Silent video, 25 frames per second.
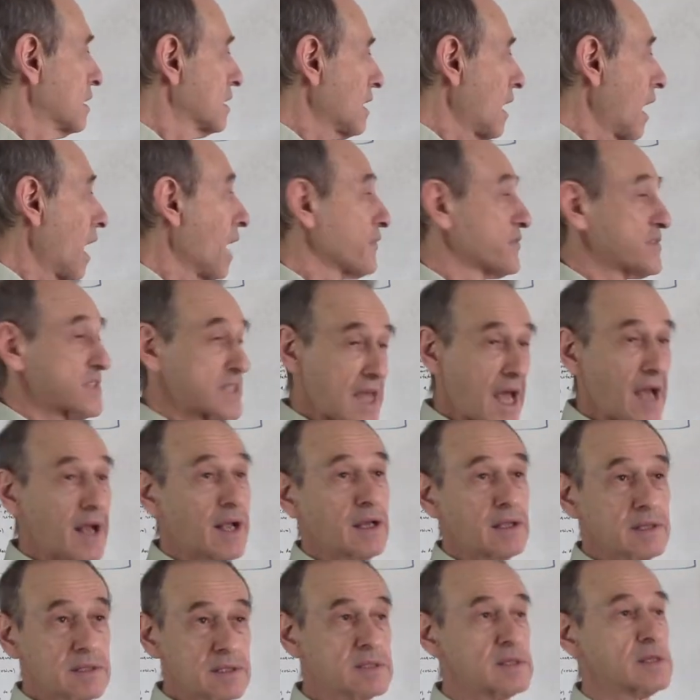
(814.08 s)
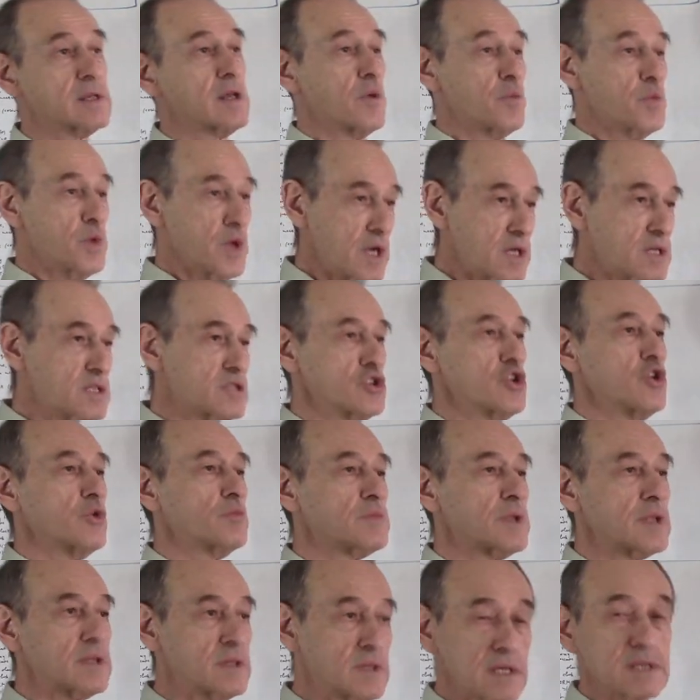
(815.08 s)
of seconds. We
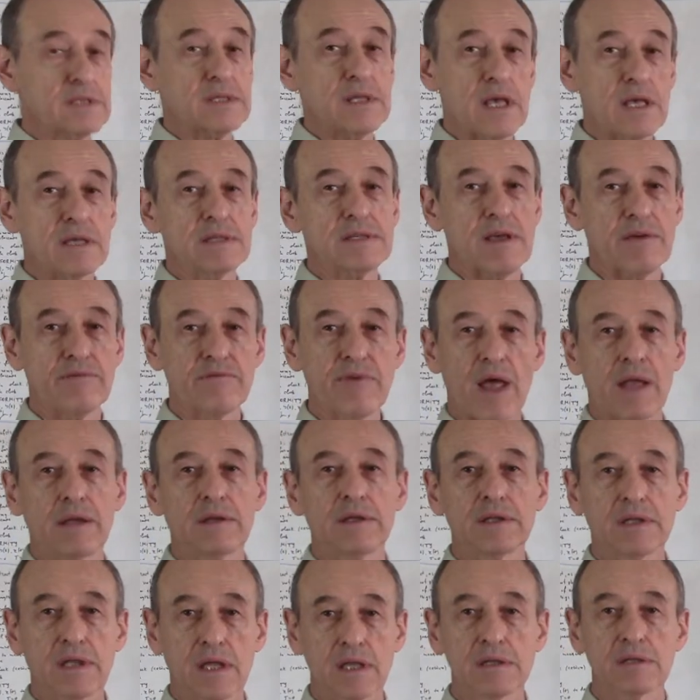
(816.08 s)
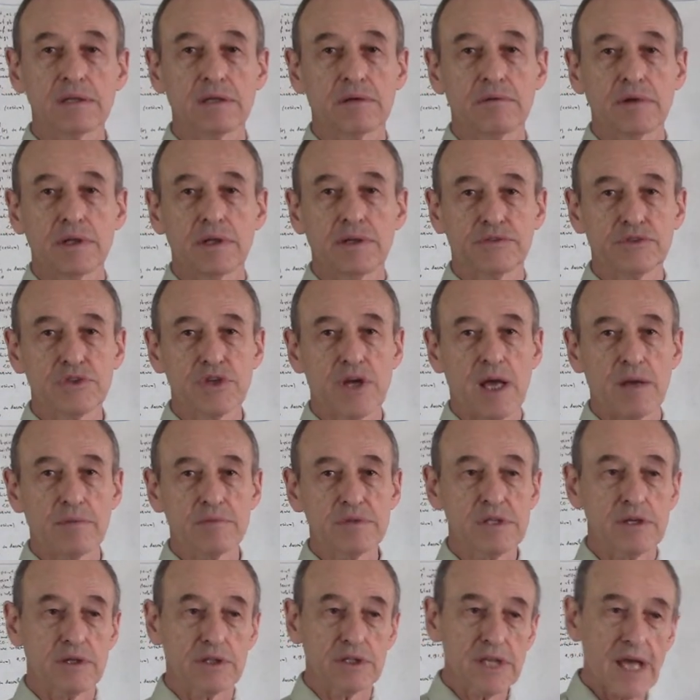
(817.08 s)
assume that this is a valid interval of time.
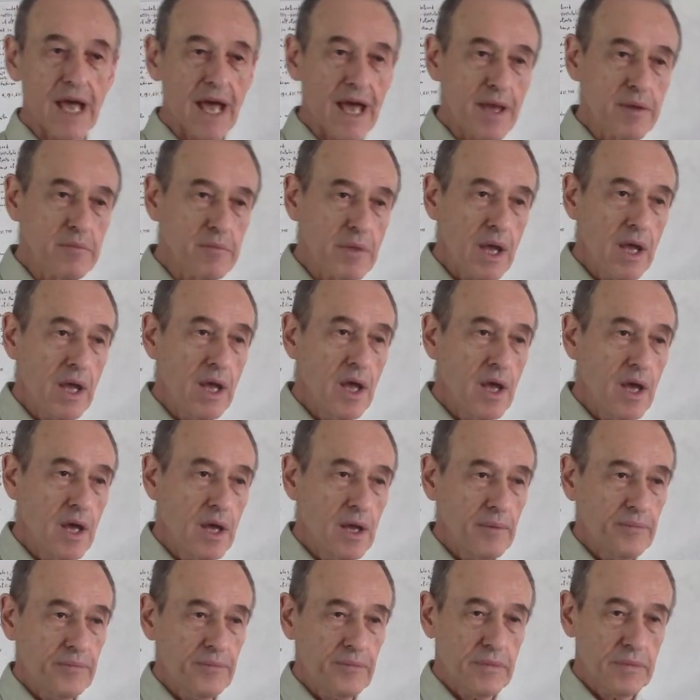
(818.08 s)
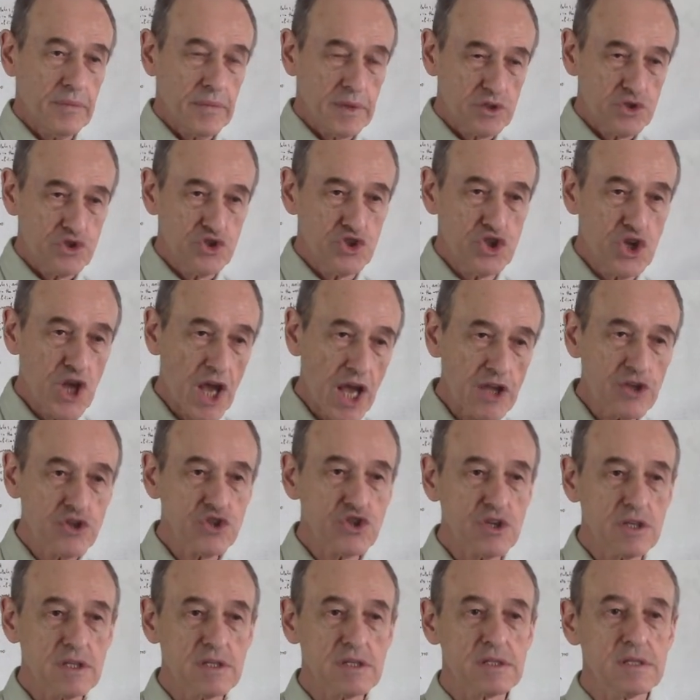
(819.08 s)
So time
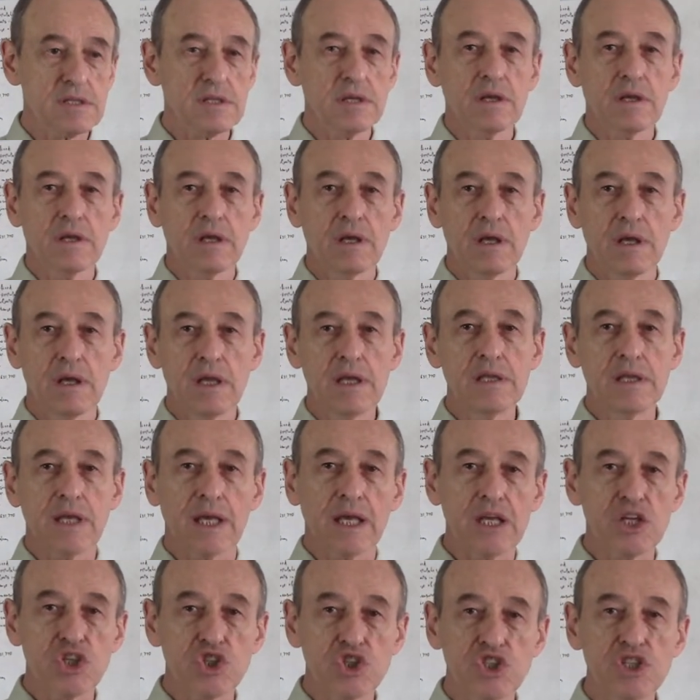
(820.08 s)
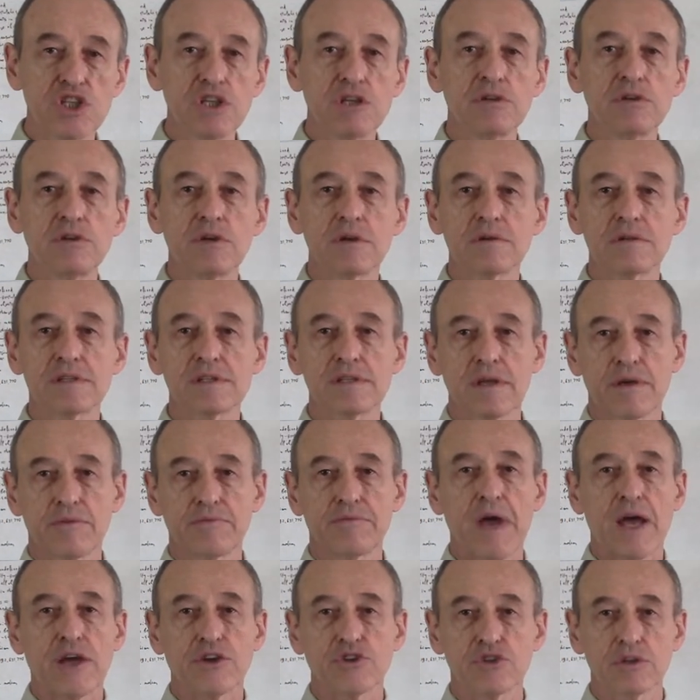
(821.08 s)
changes in a continuous
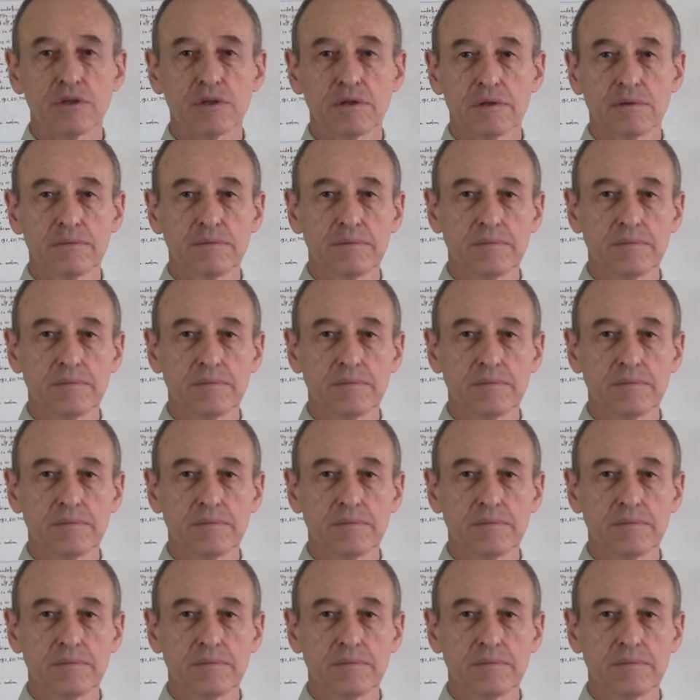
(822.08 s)
fashion.